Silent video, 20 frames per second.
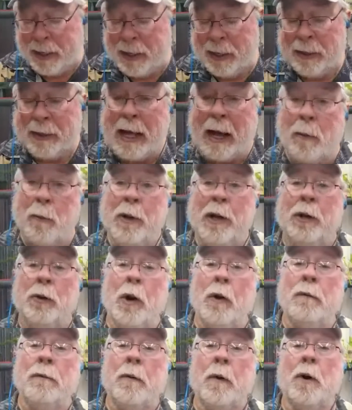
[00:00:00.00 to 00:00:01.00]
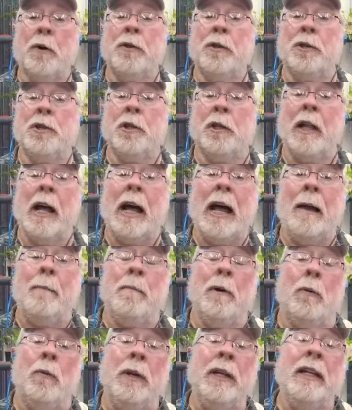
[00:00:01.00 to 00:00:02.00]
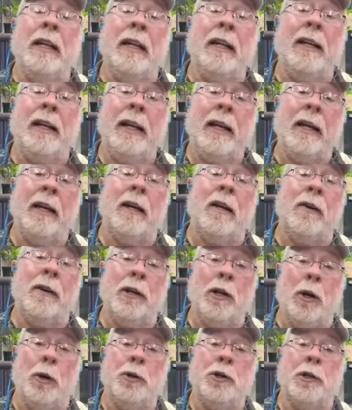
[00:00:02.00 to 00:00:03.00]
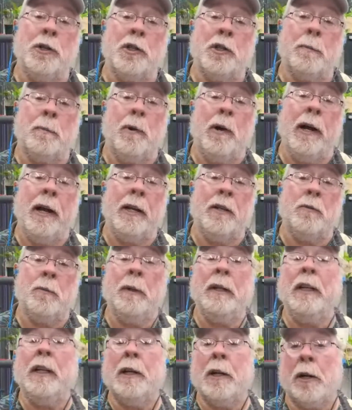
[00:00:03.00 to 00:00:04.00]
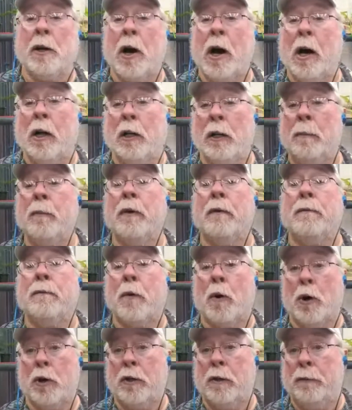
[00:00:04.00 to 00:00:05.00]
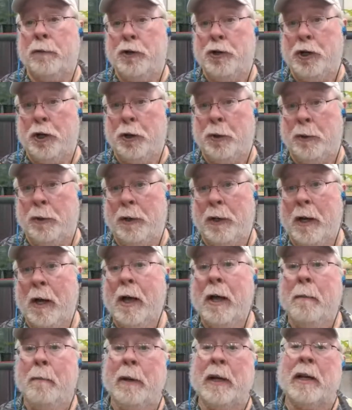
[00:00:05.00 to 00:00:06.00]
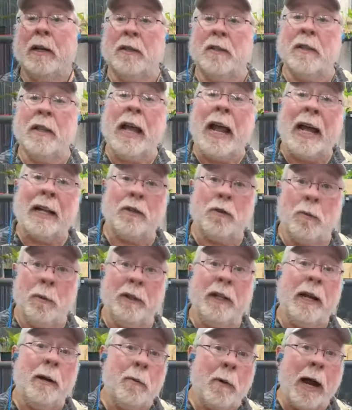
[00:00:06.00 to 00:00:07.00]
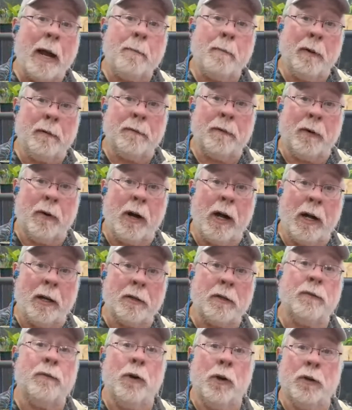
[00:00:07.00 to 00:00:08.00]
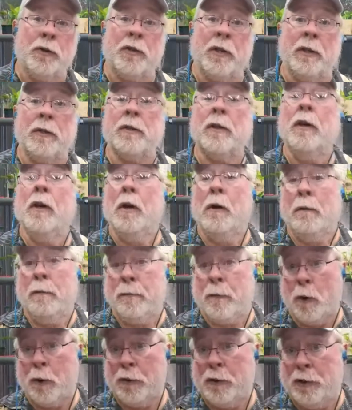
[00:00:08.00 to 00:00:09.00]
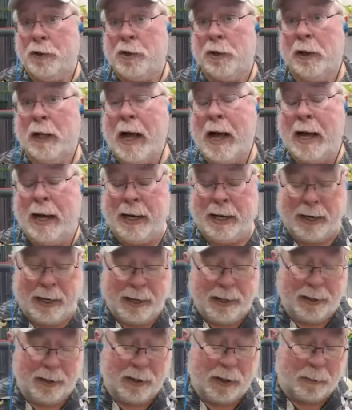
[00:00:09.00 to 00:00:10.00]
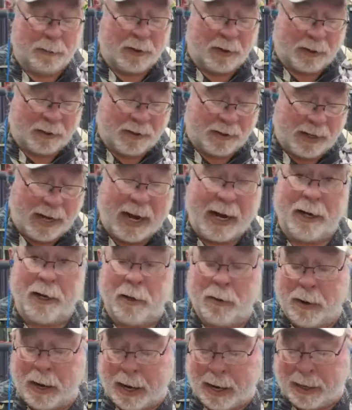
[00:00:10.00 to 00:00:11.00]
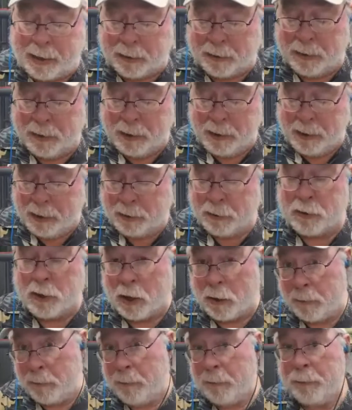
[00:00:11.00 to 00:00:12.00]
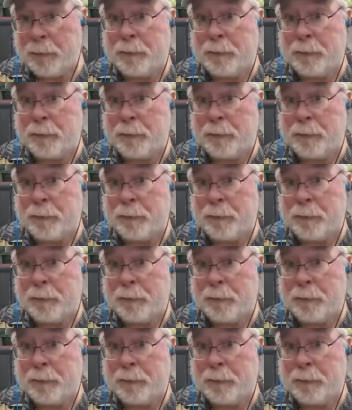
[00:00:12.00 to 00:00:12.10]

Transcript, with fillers: that we grow Fourth of July, but we need here in Ocean Springs, we need to call them the Fourth of June because that's when they ripen for us versus Fourth of July in um, Cincinnati, Ohio. So